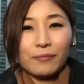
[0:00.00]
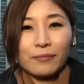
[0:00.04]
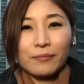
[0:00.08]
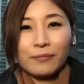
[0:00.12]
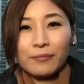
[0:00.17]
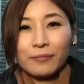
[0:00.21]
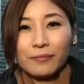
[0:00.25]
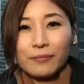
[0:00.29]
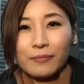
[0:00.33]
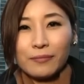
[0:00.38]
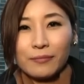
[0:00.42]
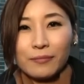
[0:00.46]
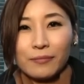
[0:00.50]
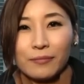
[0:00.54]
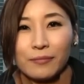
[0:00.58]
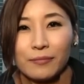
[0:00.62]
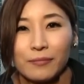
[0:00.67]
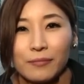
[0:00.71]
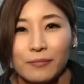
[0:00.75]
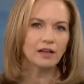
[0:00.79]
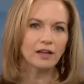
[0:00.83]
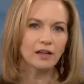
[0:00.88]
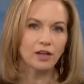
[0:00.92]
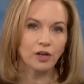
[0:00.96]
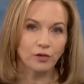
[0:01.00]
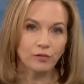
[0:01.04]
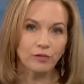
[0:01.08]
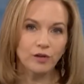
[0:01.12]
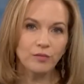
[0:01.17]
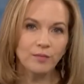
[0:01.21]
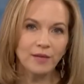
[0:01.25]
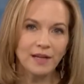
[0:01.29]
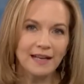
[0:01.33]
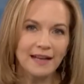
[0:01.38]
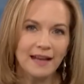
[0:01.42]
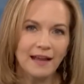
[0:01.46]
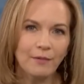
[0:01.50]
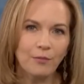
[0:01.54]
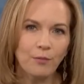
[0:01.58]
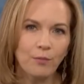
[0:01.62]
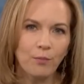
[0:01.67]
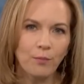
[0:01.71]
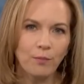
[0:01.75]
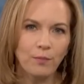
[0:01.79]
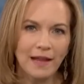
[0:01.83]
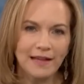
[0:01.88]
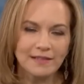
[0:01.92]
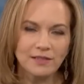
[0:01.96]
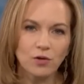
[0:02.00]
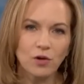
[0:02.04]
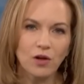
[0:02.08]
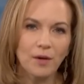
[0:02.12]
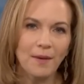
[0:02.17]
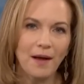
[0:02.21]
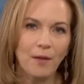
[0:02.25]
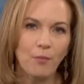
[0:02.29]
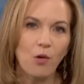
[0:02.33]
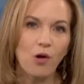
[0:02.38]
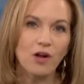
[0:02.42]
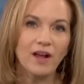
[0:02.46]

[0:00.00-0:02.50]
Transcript: And uh, Kurumi, let's talk about what